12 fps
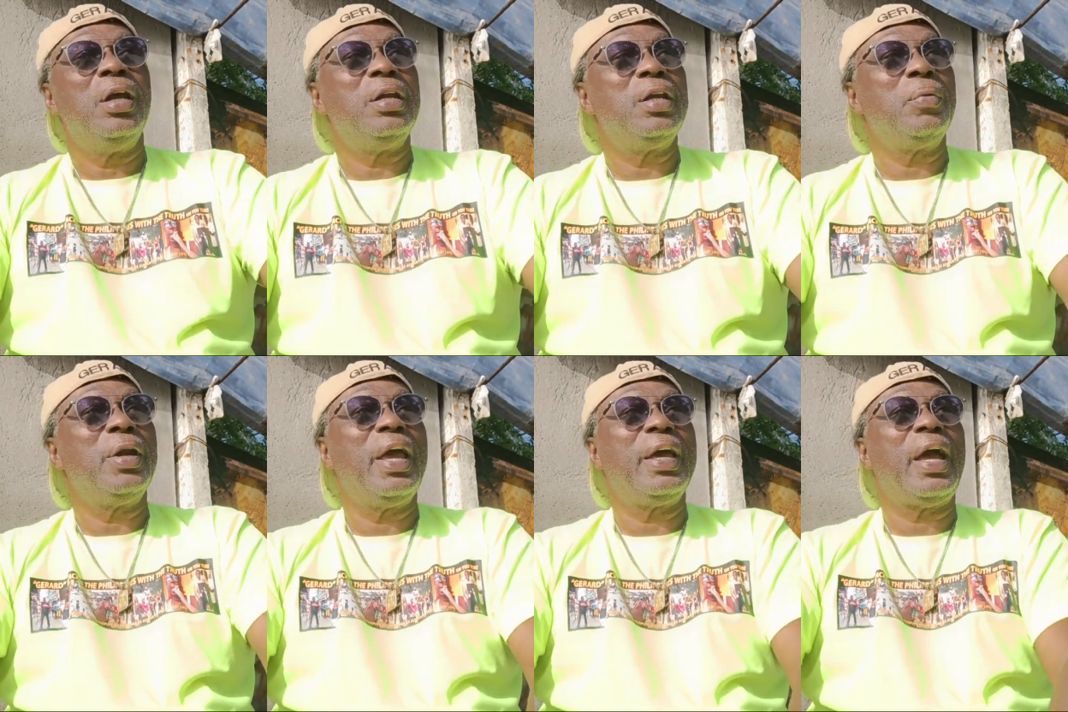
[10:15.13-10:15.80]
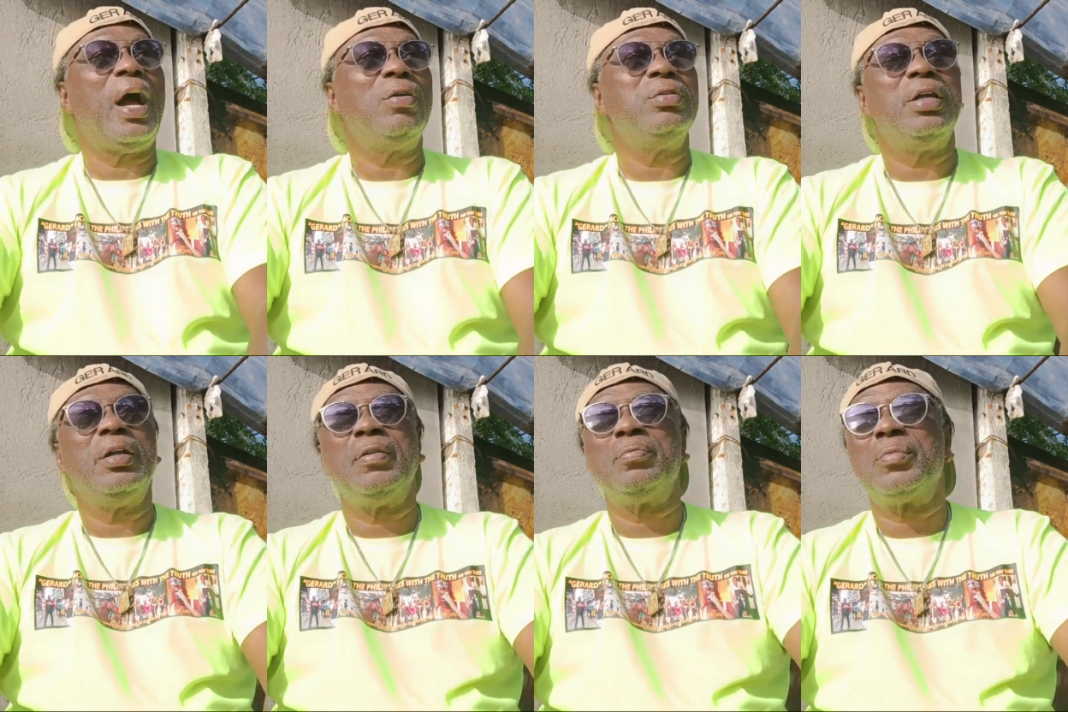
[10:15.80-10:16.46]
he would hang out,
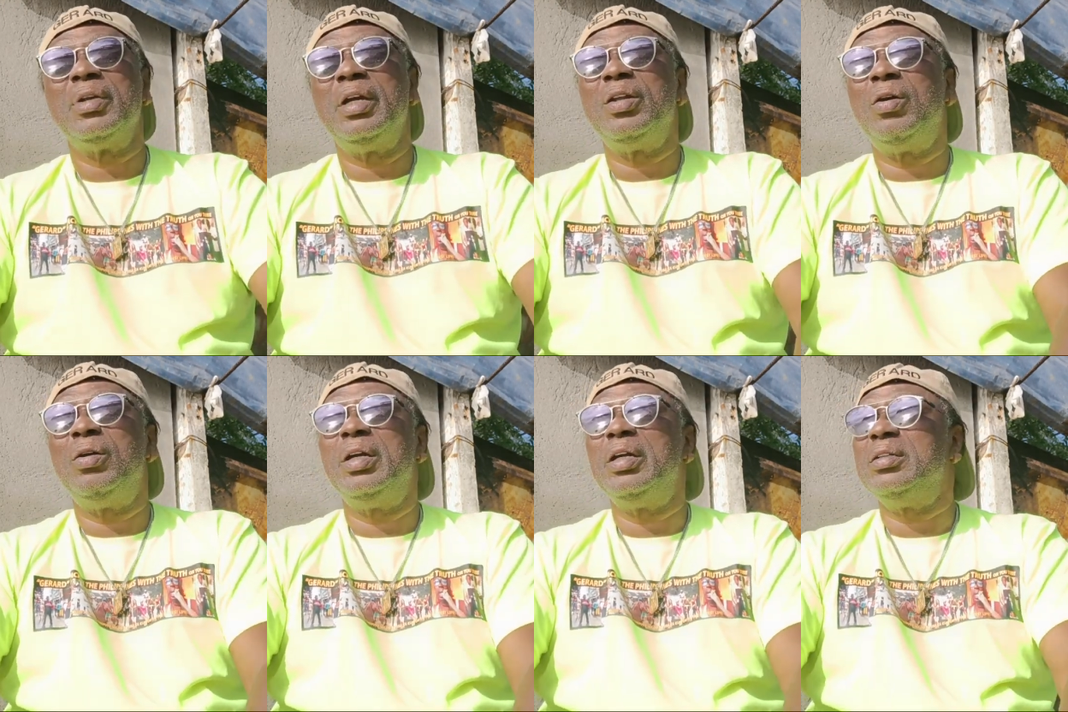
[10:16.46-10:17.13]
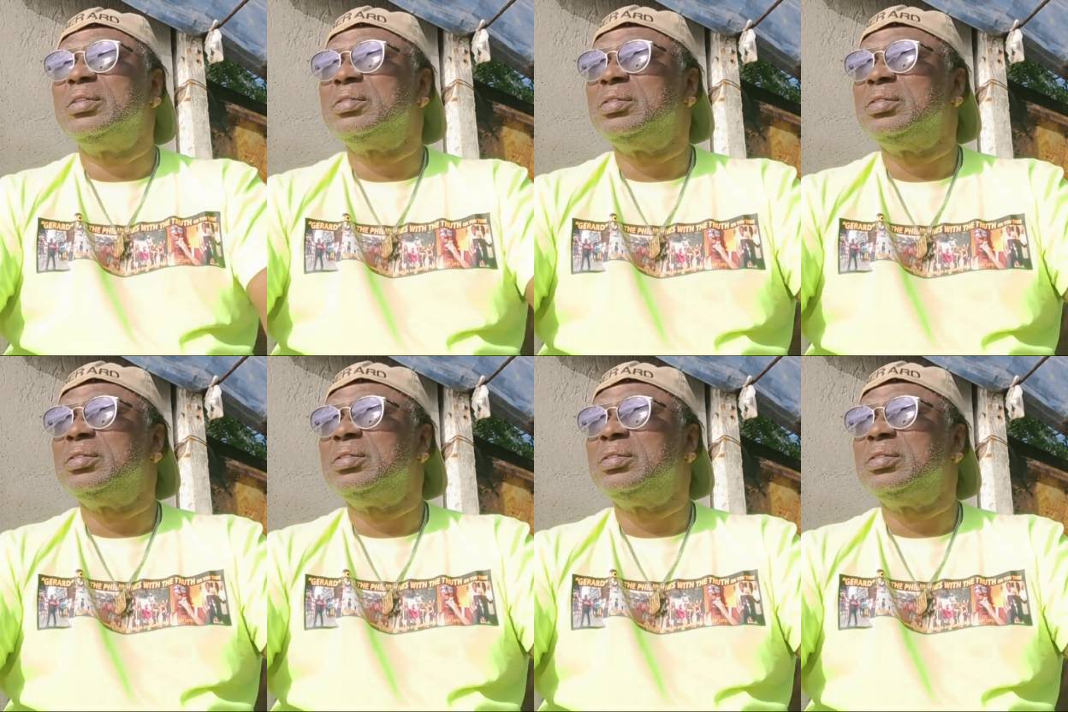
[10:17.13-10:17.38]
and